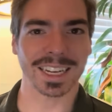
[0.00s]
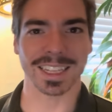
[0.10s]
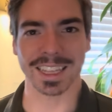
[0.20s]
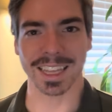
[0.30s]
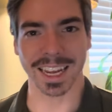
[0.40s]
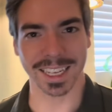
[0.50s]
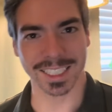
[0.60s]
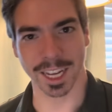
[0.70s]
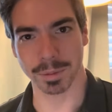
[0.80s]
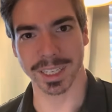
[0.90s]
and then that gets
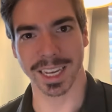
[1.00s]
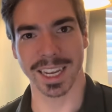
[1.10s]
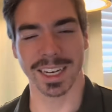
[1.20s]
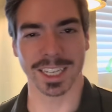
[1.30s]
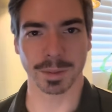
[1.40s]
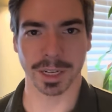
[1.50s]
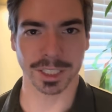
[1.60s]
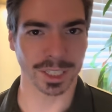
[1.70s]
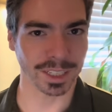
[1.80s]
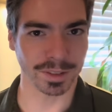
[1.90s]
complicated,
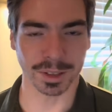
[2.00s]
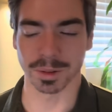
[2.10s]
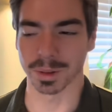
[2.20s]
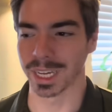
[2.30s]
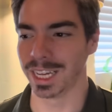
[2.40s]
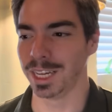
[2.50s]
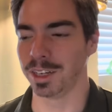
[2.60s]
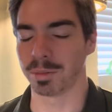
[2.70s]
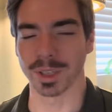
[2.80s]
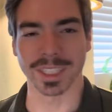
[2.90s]
especially if you
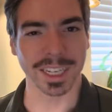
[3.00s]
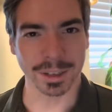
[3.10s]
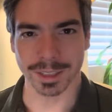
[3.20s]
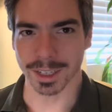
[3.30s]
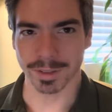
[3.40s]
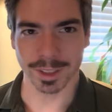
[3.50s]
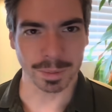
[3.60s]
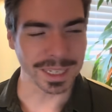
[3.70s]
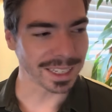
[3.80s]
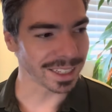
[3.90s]
present yourself as
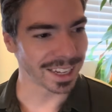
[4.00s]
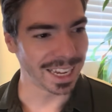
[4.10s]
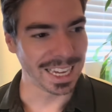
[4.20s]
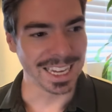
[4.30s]
being,